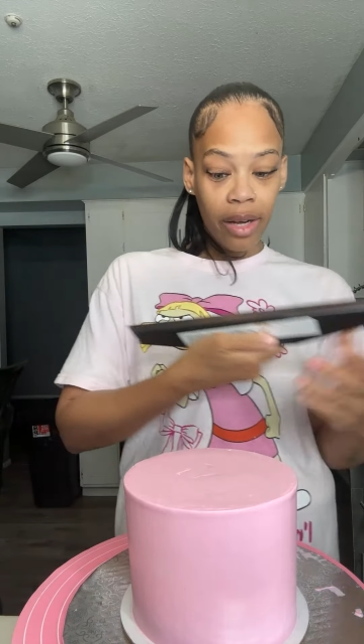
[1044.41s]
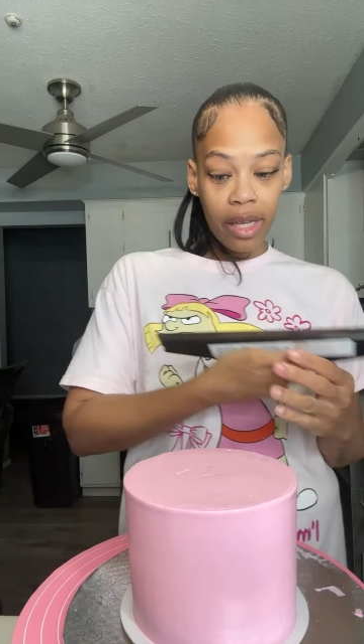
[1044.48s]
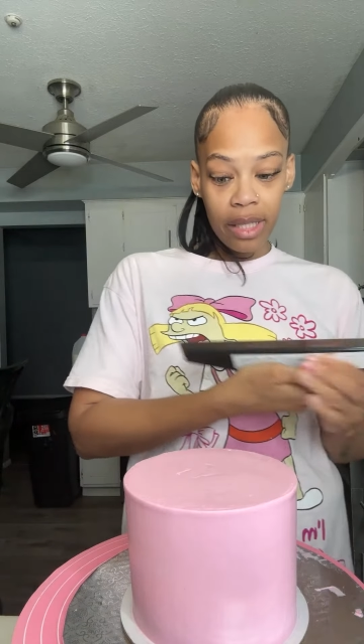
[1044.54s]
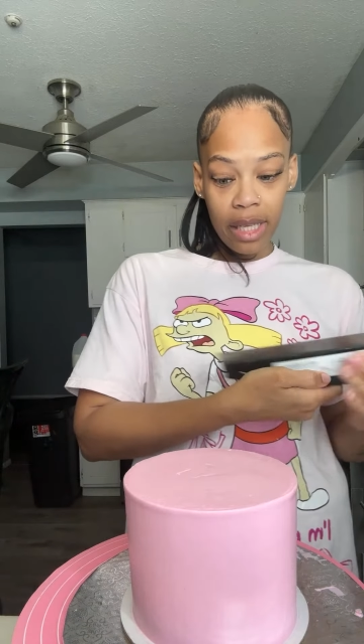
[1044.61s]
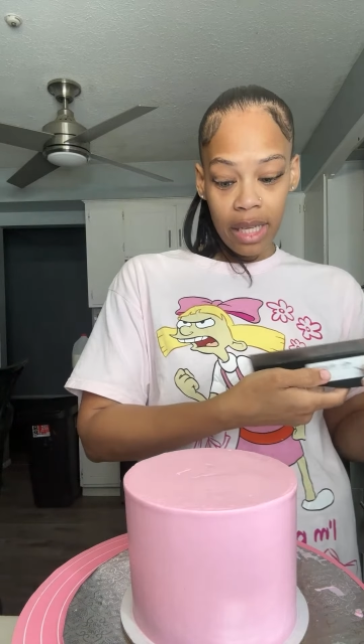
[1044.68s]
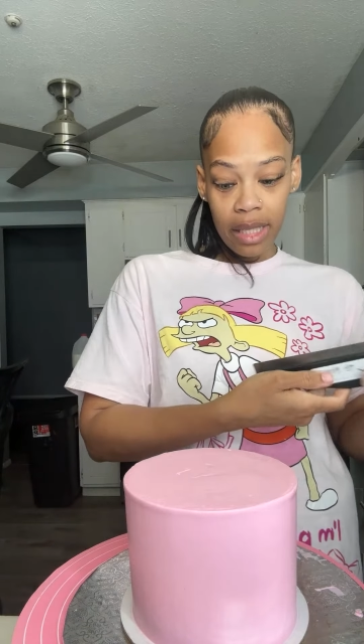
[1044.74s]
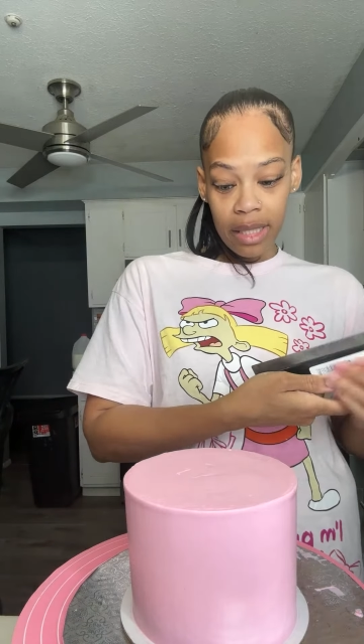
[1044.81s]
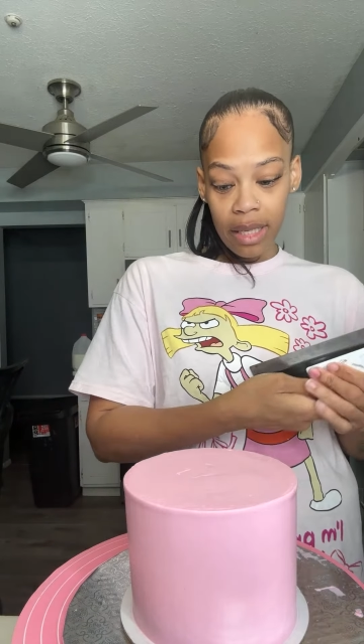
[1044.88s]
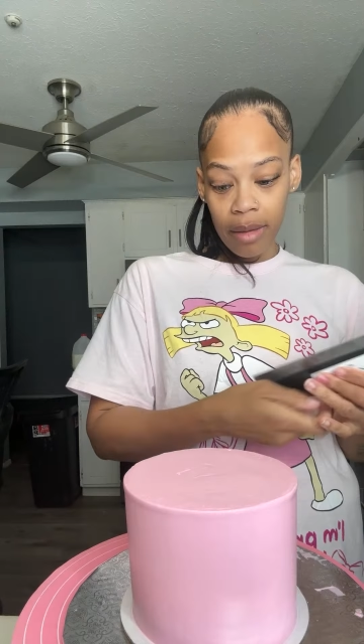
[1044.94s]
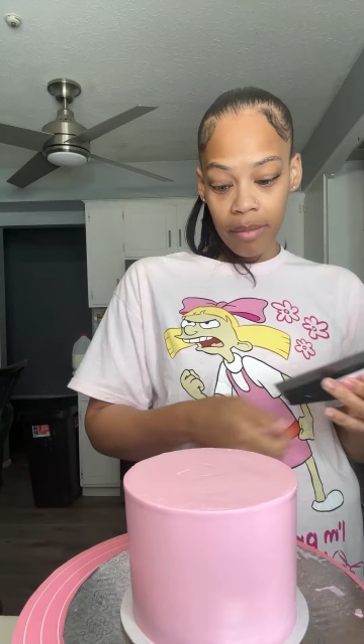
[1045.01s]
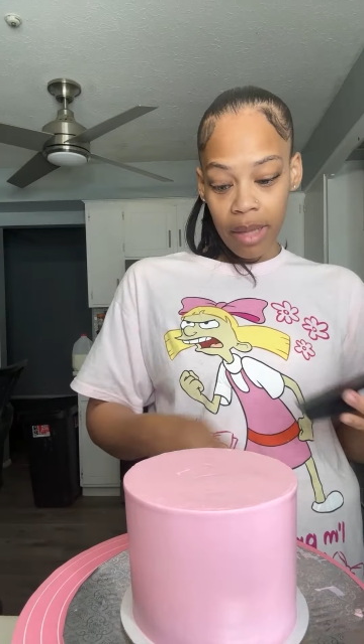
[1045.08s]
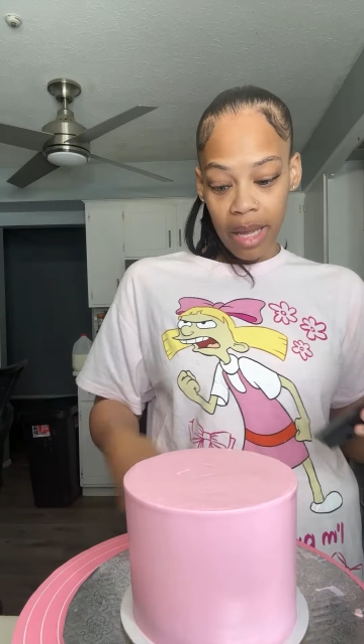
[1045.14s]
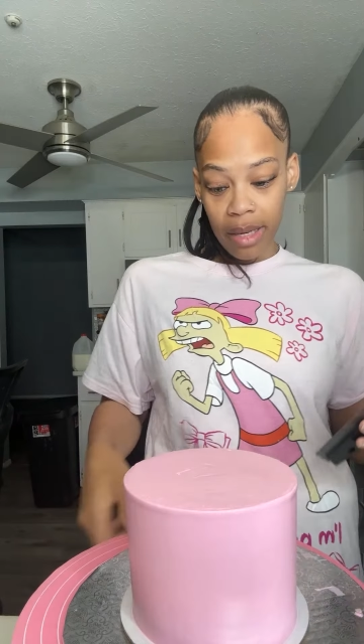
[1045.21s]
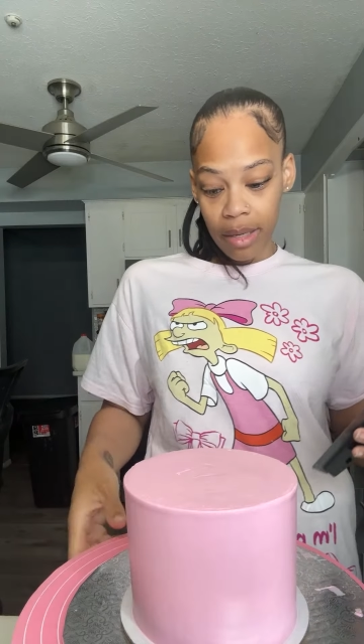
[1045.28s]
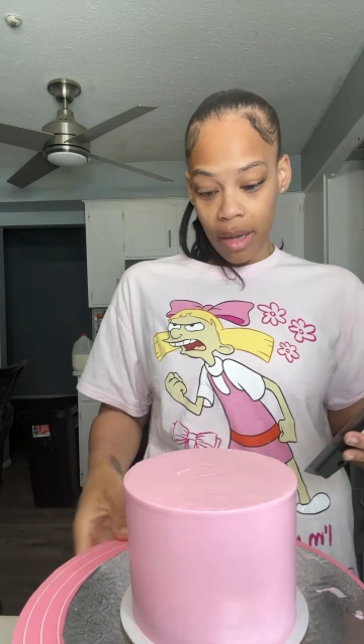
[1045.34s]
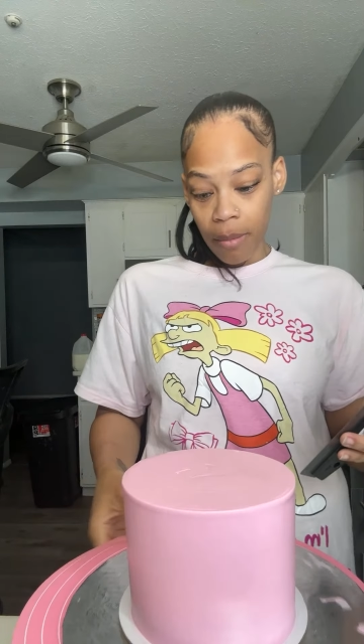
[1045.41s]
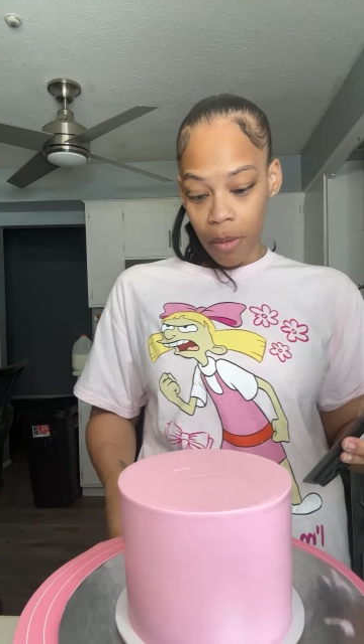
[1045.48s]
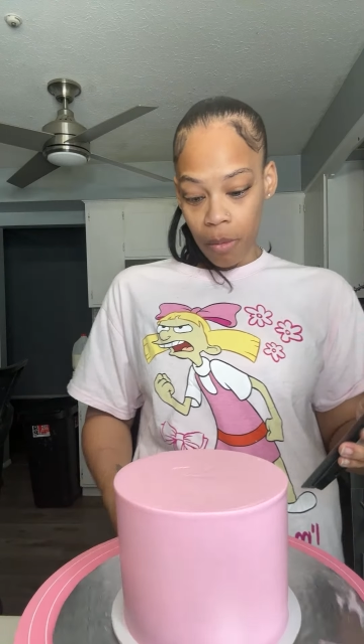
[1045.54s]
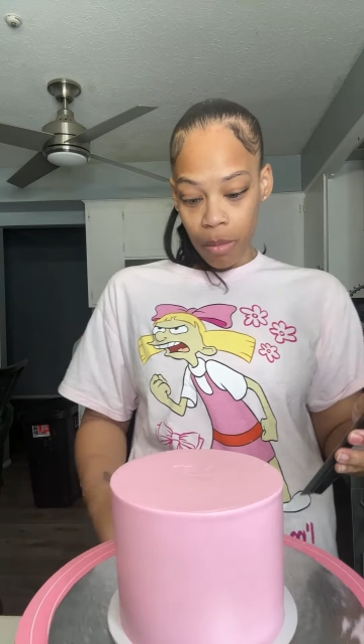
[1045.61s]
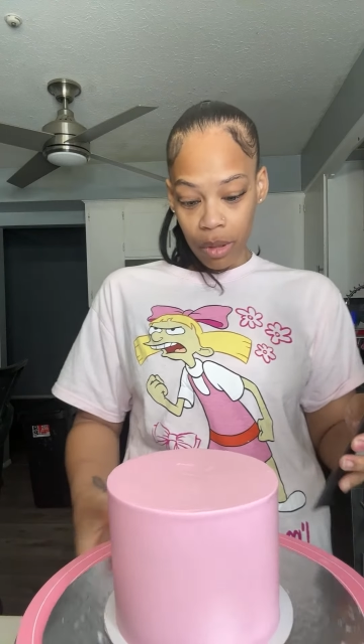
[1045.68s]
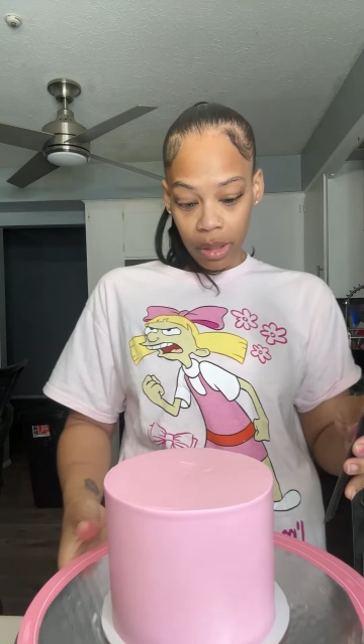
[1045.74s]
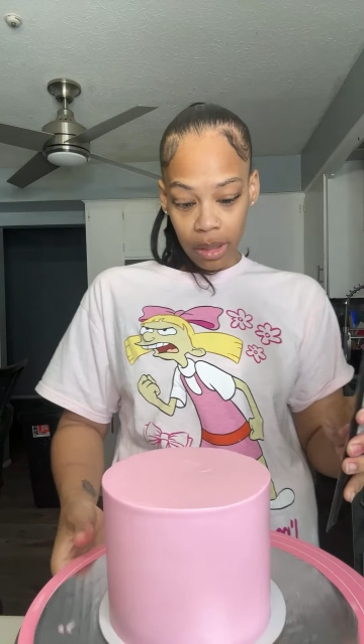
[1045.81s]
and ends up they double
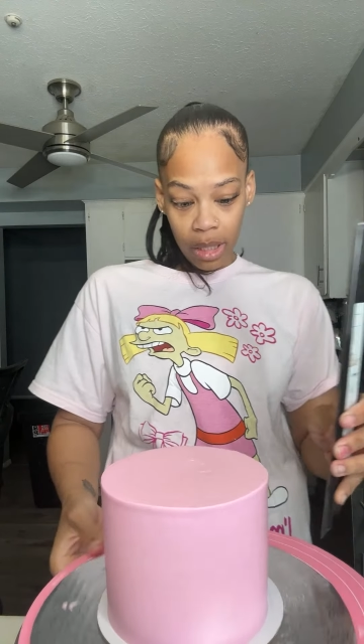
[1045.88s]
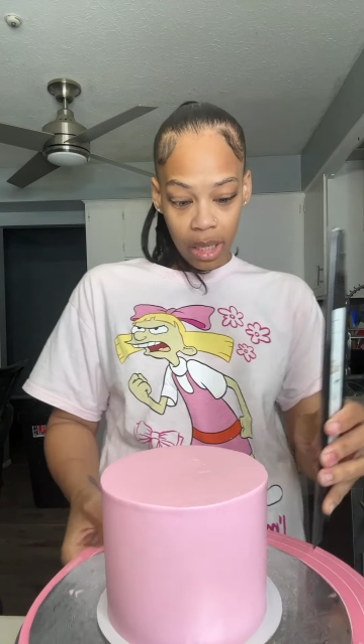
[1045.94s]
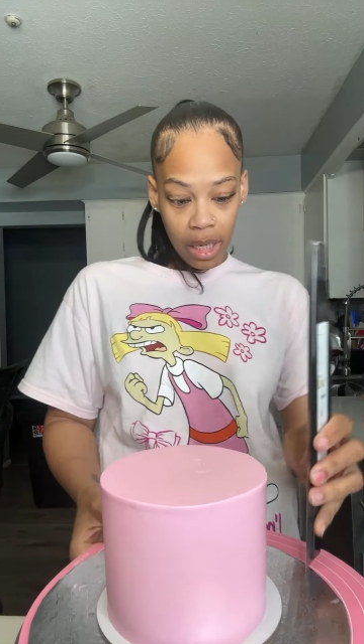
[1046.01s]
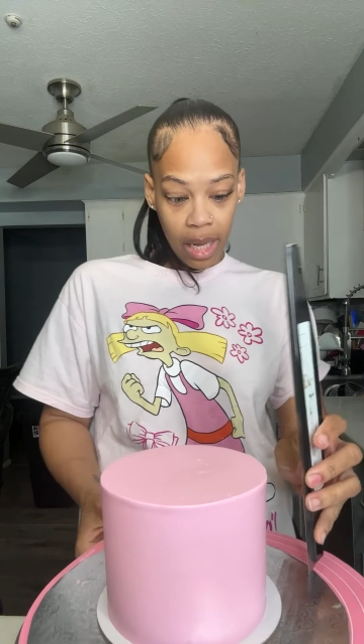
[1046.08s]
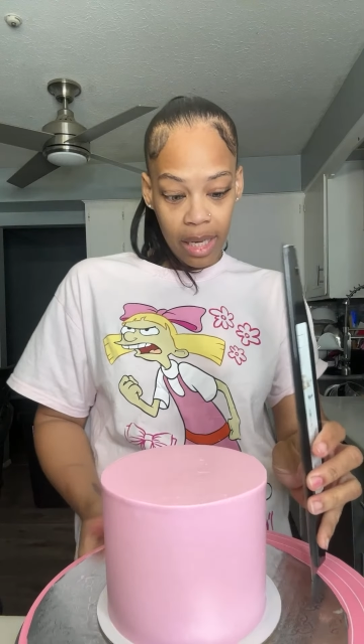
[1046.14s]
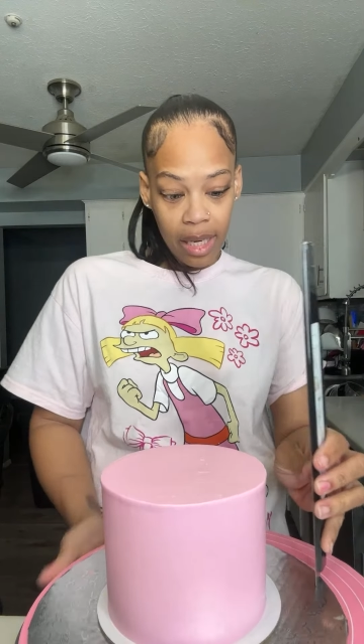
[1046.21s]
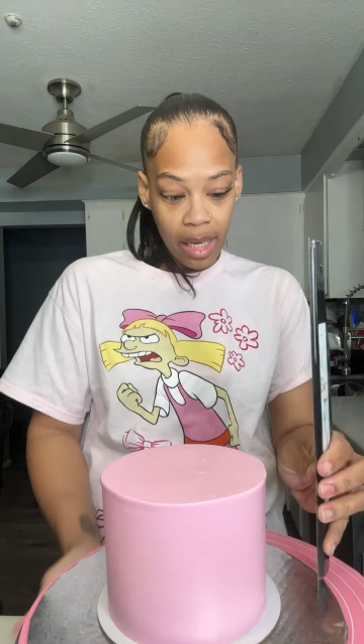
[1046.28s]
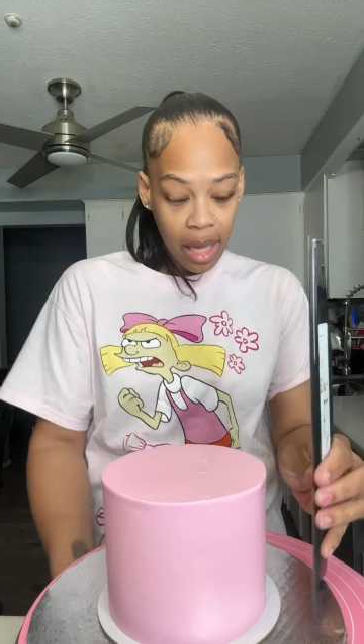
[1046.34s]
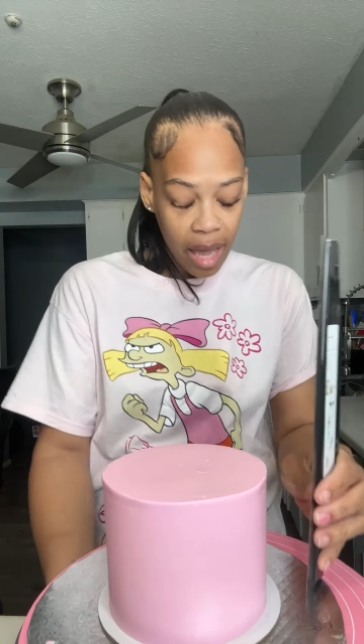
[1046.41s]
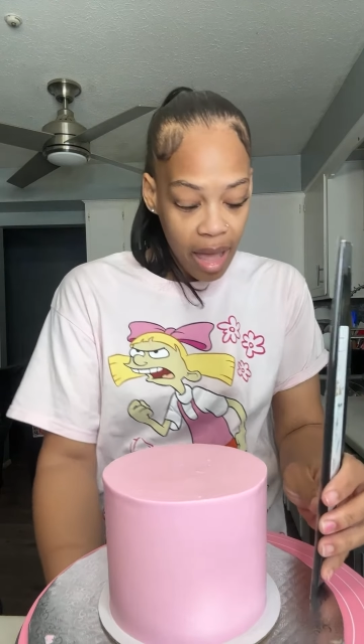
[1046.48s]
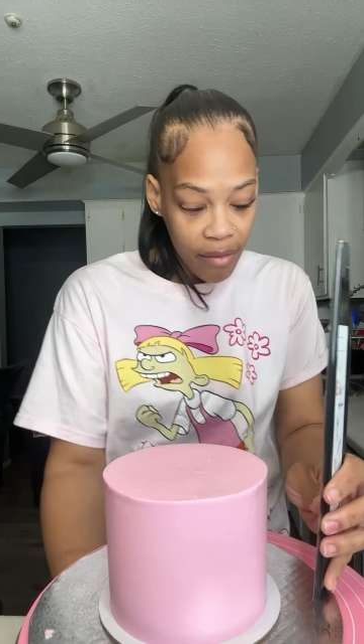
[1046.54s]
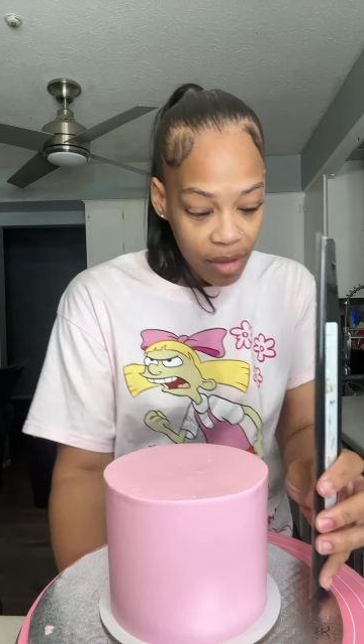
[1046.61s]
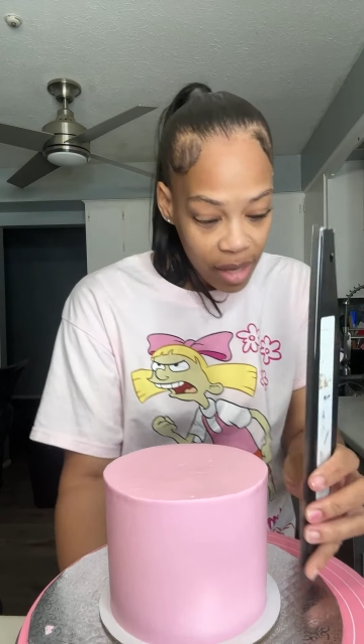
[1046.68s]
booked it and they didn't have